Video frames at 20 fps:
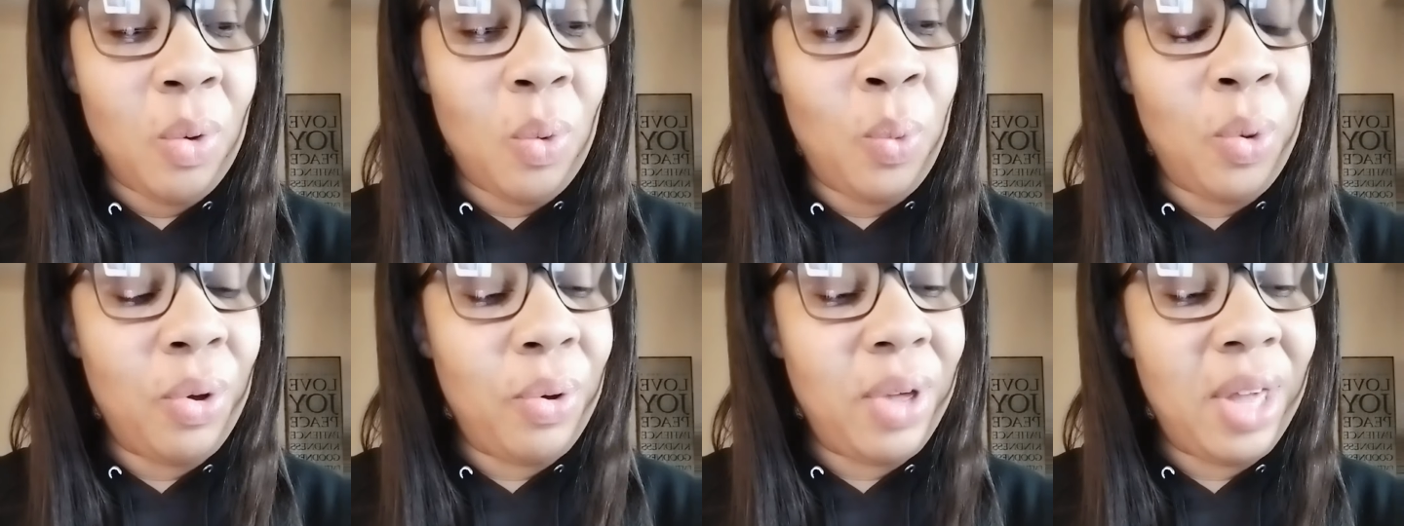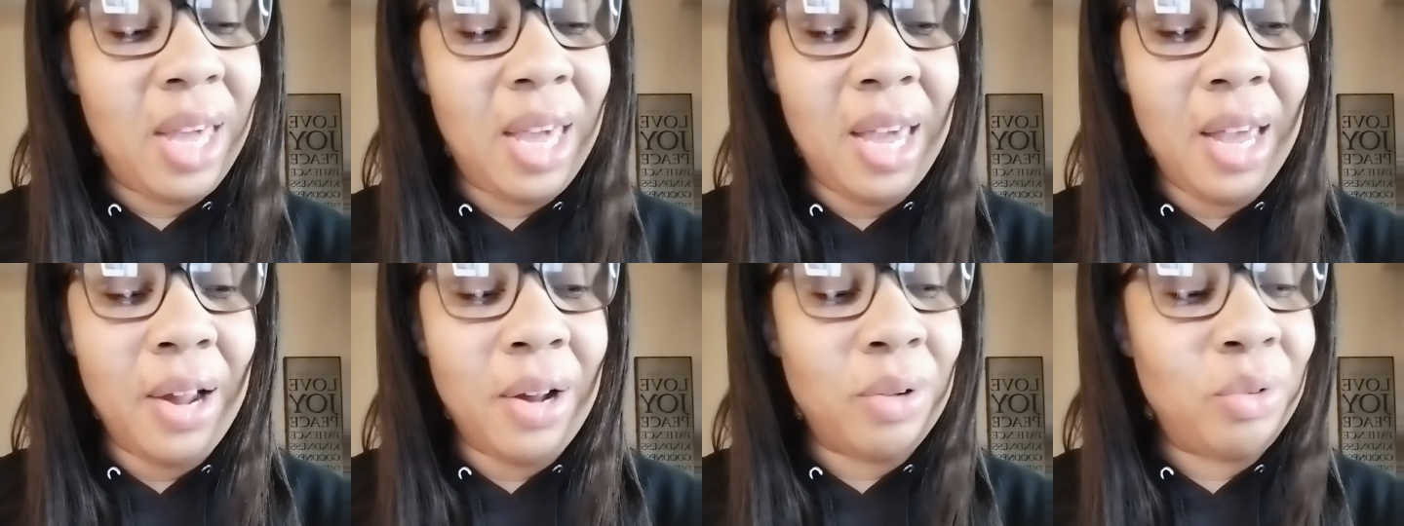will
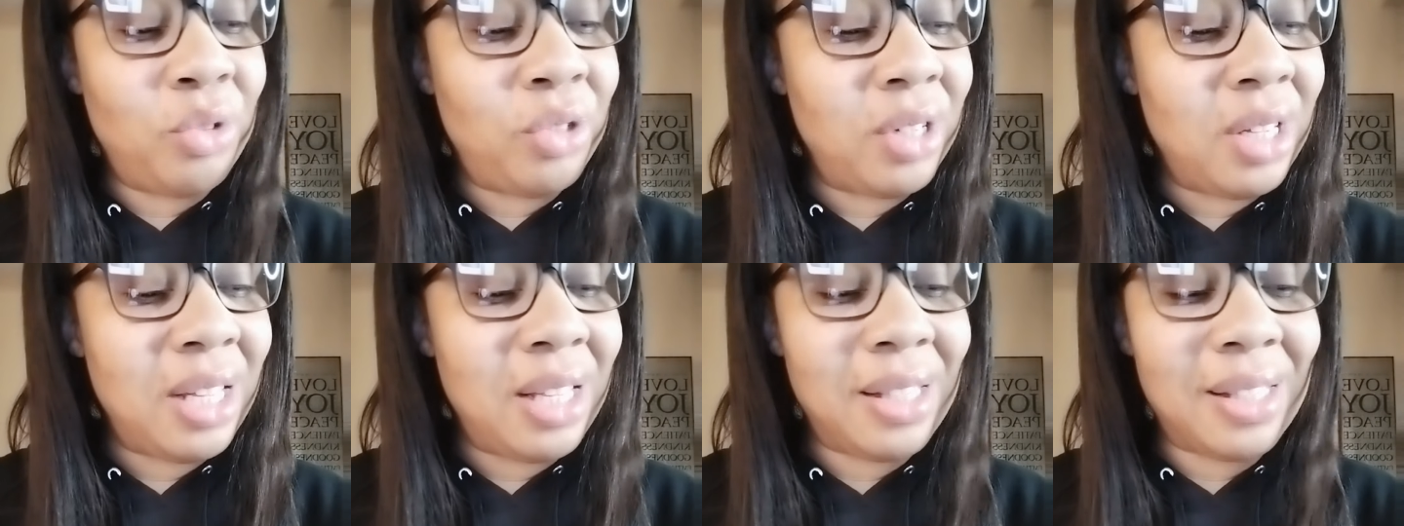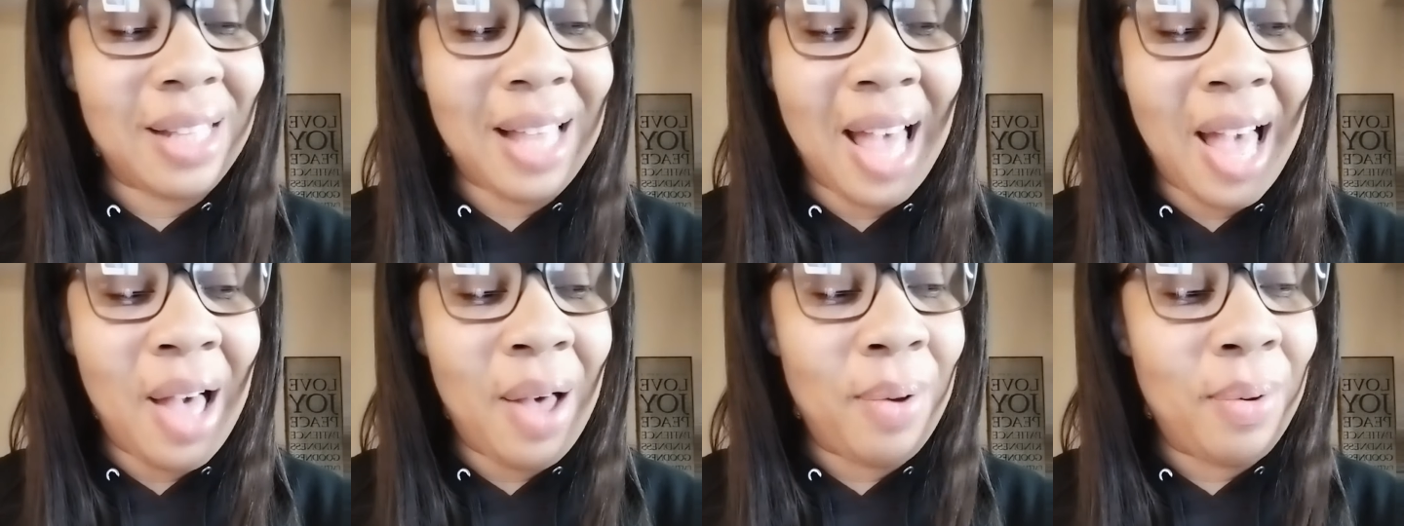hear
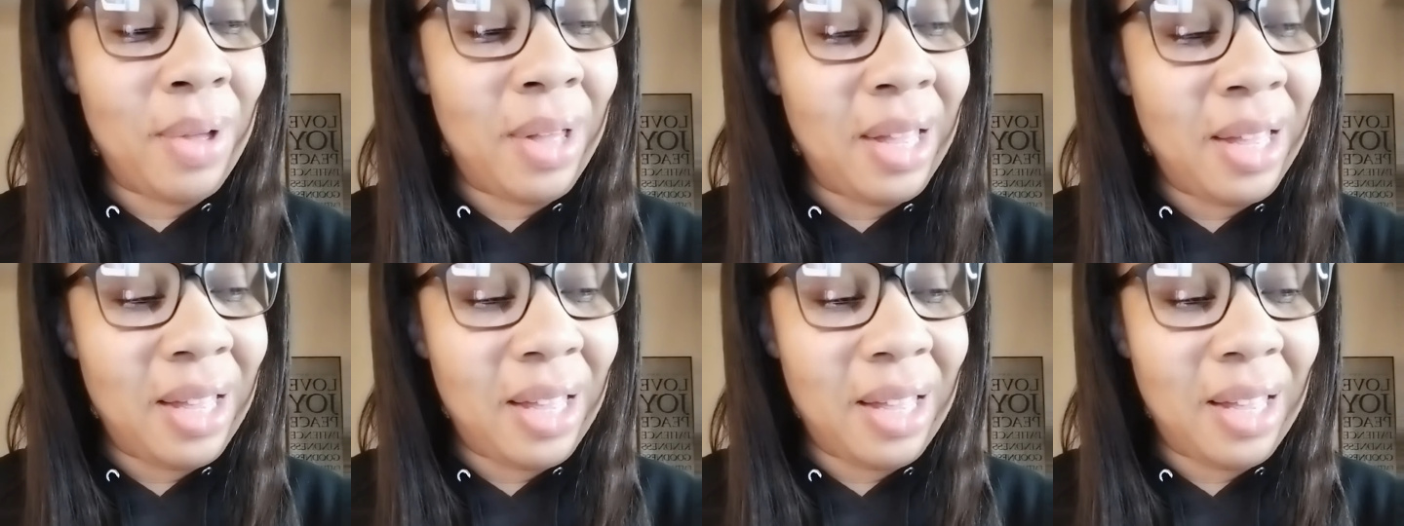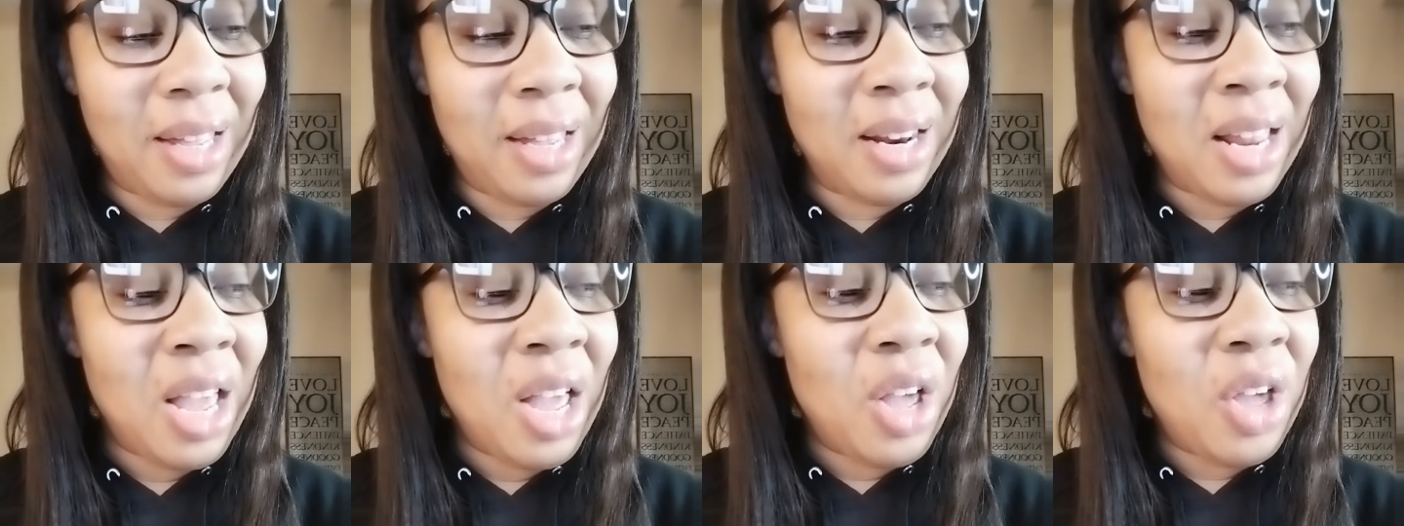just how
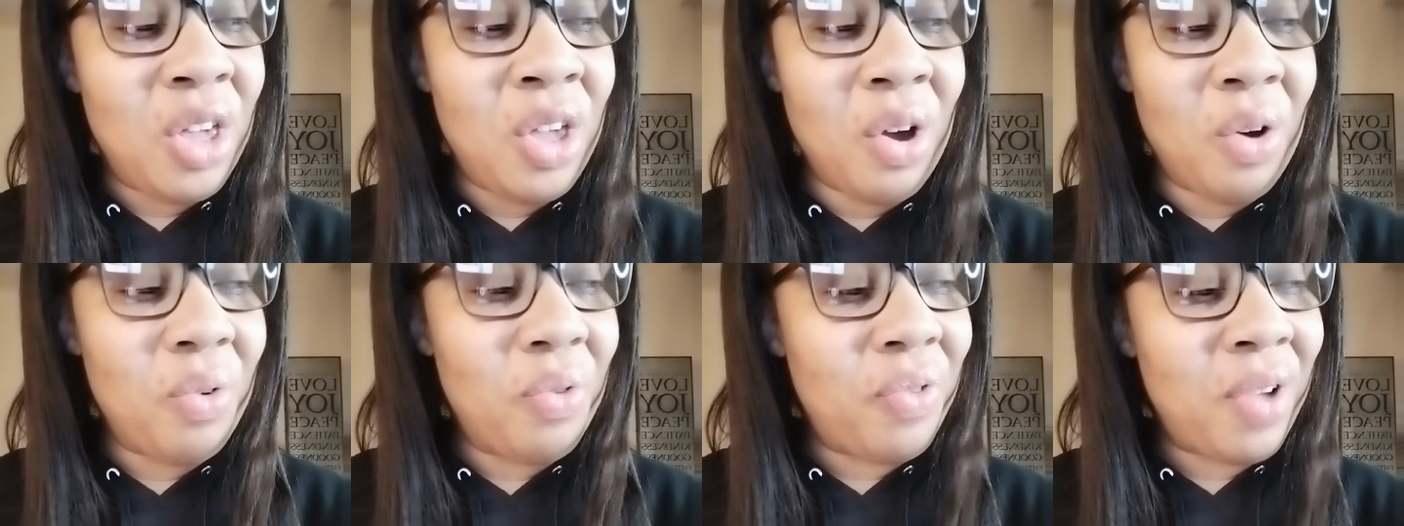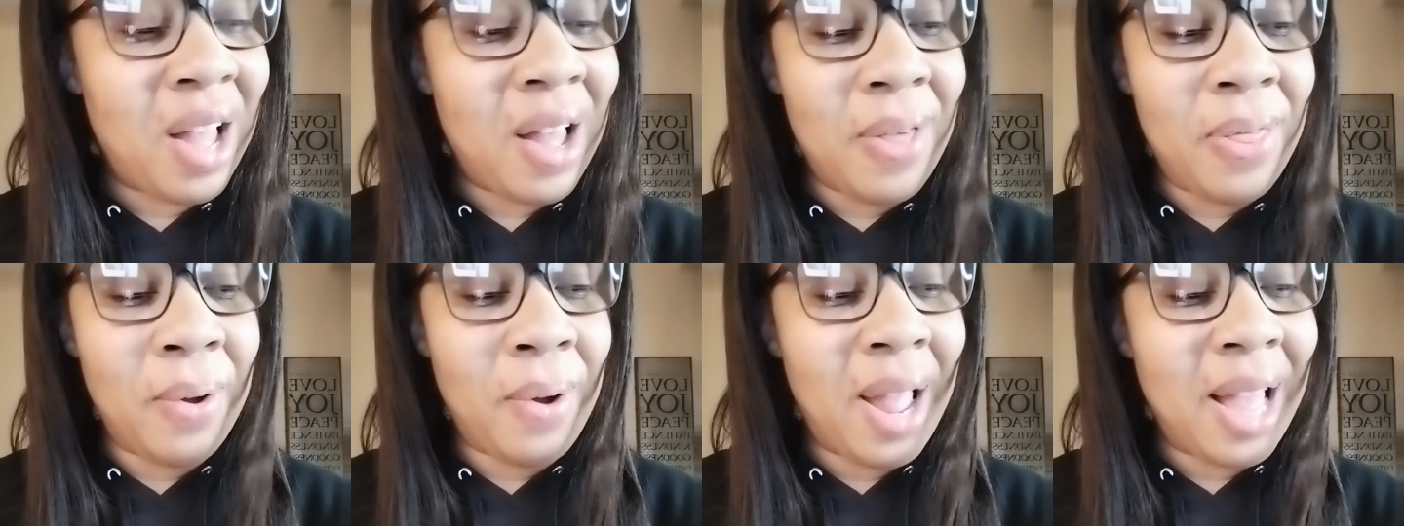good your
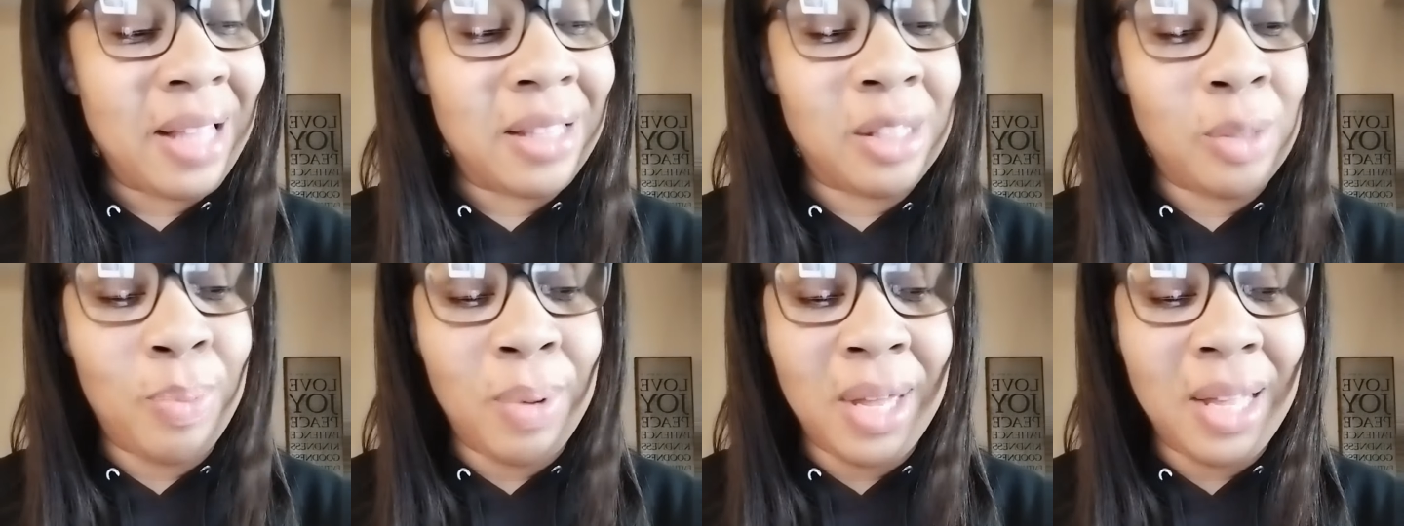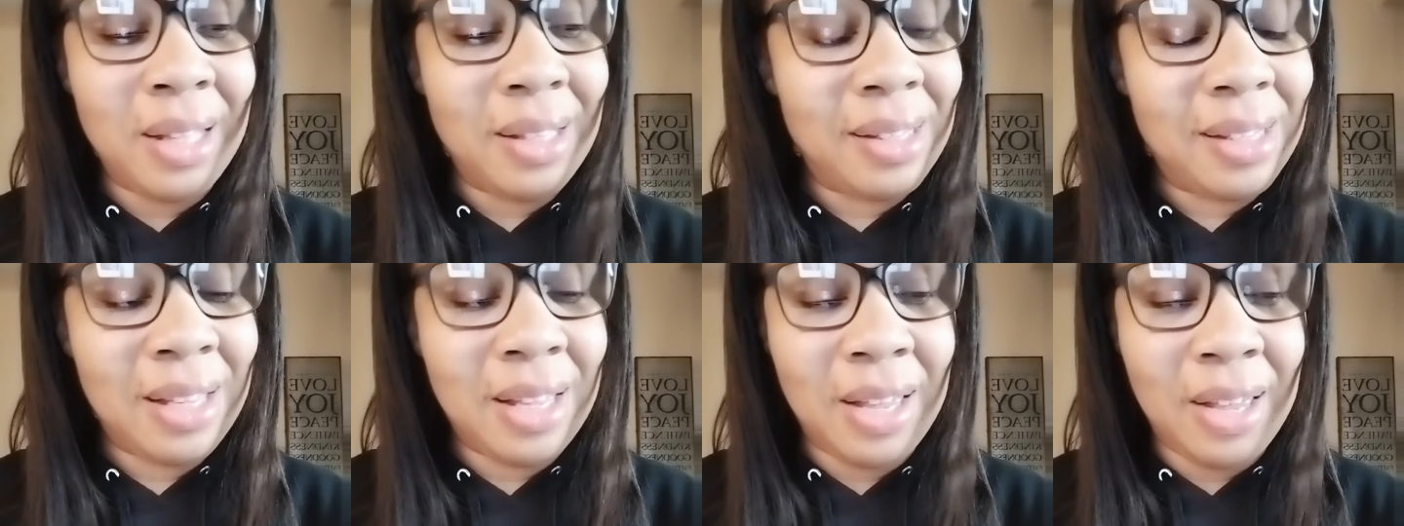Father has
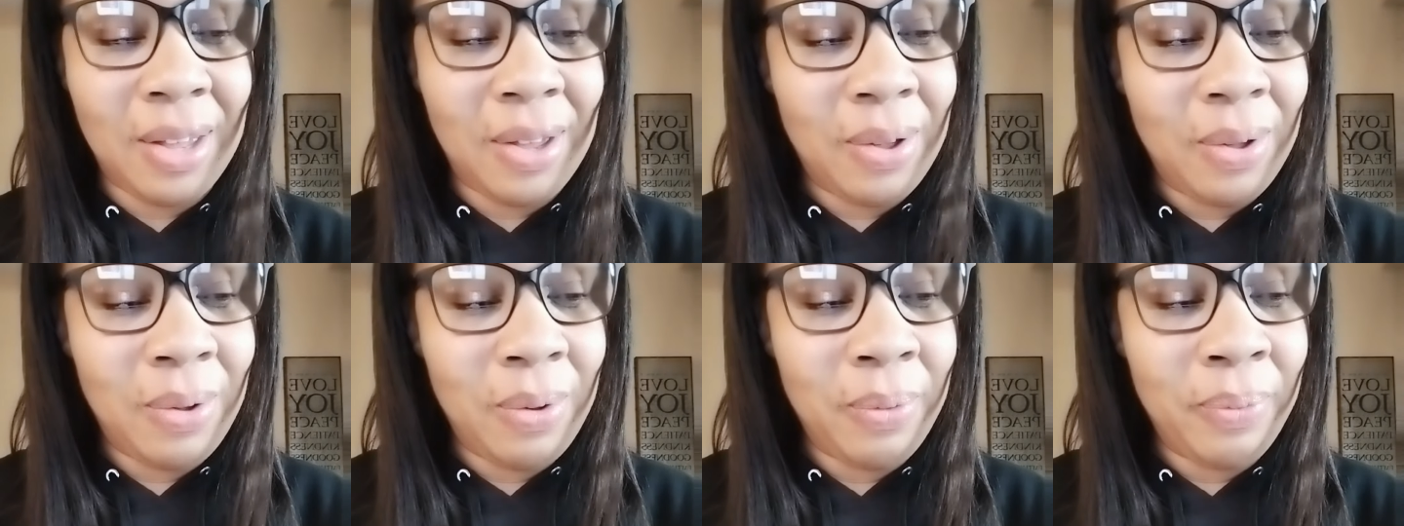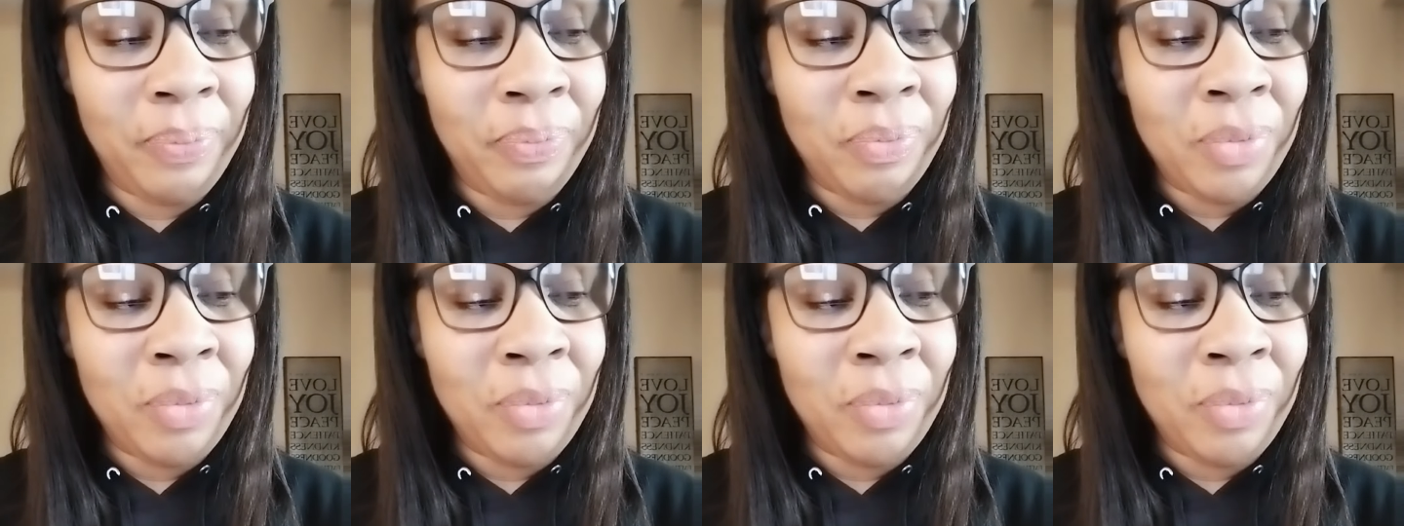been to you.